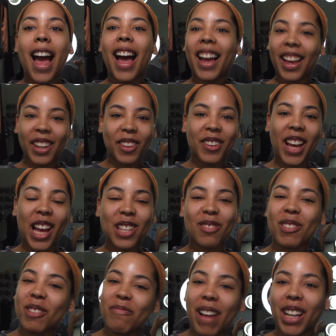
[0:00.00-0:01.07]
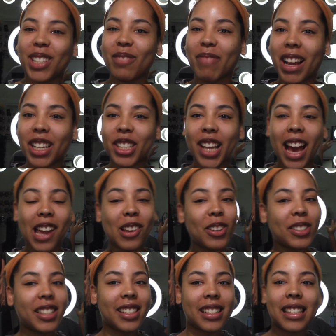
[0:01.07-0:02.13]
Hello guys, welcome back to my channel.
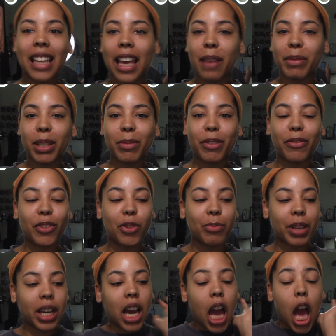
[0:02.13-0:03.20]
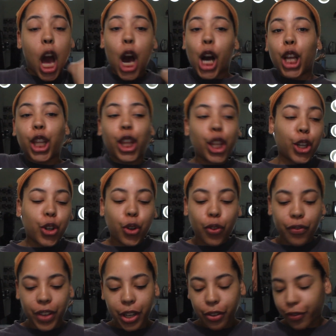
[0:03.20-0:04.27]
Today I'm going to be filming a little
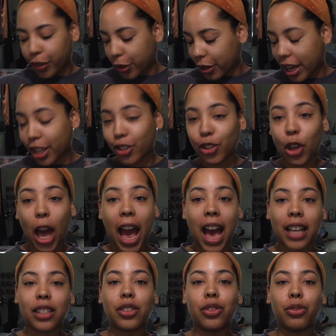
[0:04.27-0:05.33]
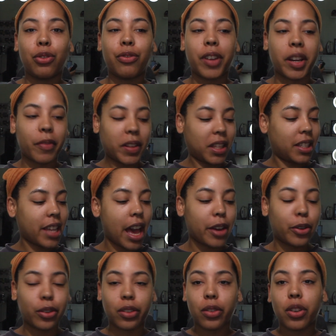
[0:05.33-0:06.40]
video for you guys. As you already read the
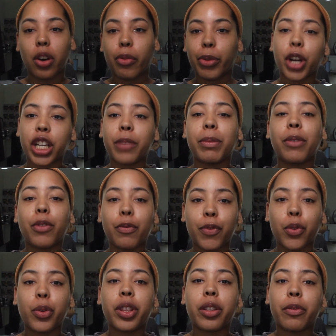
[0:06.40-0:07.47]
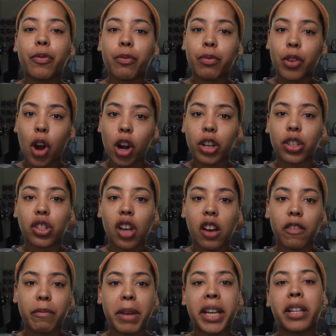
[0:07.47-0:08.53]
title, we're going to be reviewing the Nars
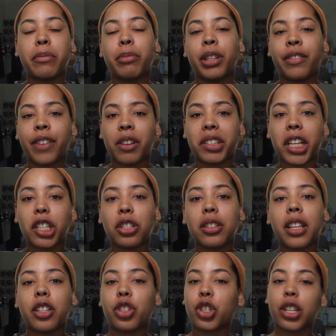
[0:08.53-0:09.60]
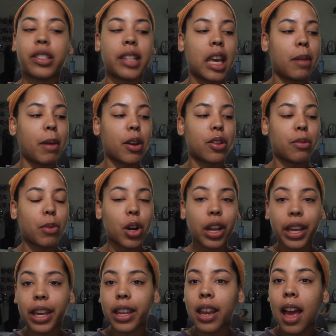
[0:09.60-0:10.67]
Soft Matte Complete Foundation that just came out in the
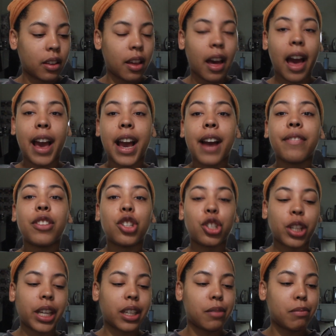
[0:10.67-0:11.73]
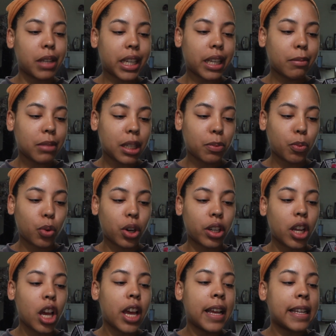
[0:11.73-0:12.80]
market. I have the shade in medium deep 1,
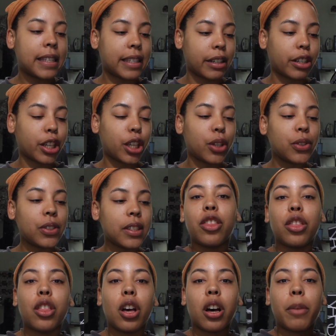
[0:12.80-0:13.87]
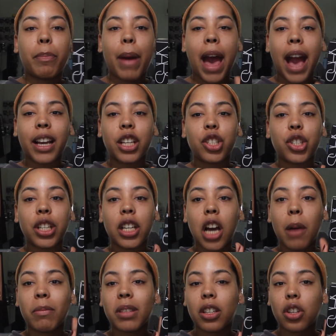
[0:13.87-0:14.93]
Syracuse. The packaging
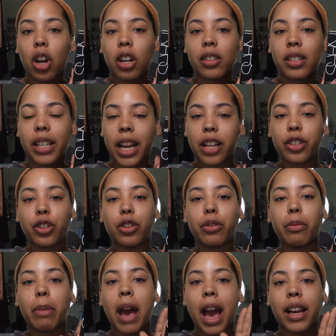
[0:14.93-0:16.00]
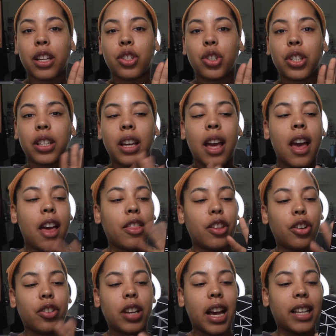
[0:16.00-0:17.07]
comes in Nars standard packaging.
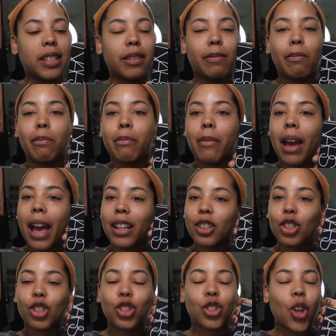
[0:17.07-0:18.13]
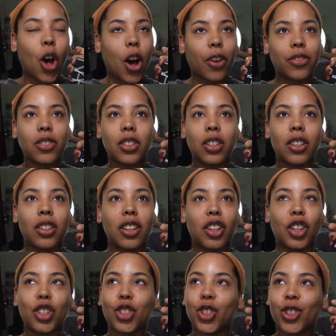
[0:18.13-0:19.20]
They're nice, matte, soft,
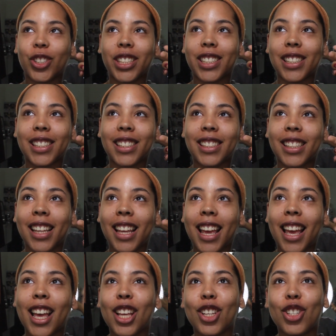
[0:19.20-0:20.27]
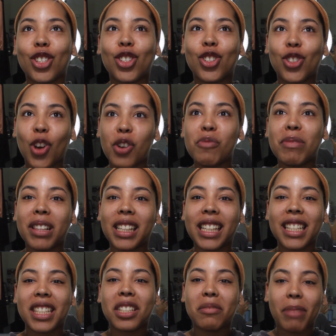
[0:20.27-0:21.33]
luxurious, so
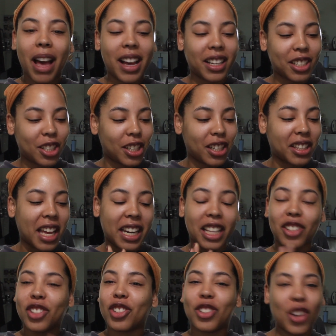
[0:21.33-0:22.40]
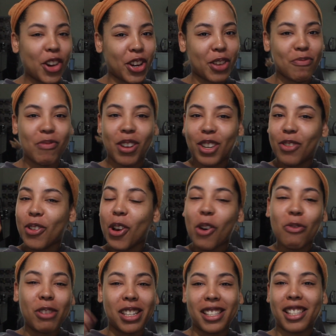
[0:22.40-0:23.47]
pleasing packaging that gets dirty, but
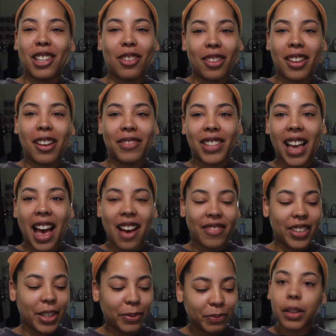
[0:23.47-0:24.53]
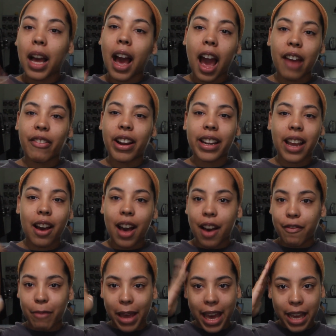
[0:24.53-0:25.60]
we still love to have it. I right now
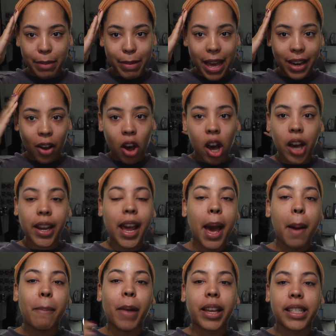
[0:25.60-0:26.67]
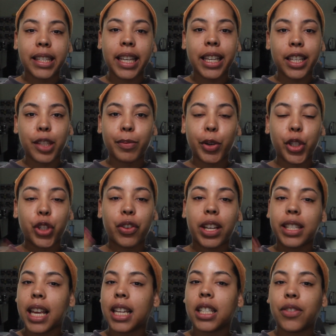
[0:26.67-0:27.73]
have my headband on. My skin is moisturized
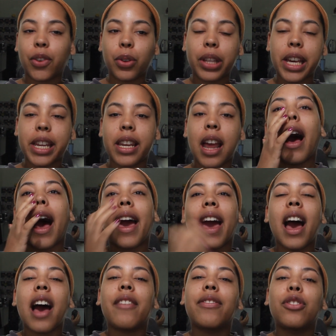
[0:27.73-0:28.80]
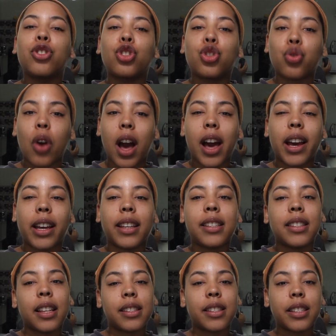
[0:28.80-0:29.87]
and exfoliated. I have dry,
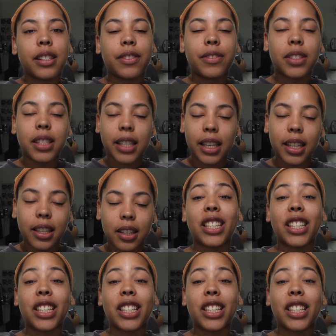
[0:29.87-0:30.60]
sensitive skin.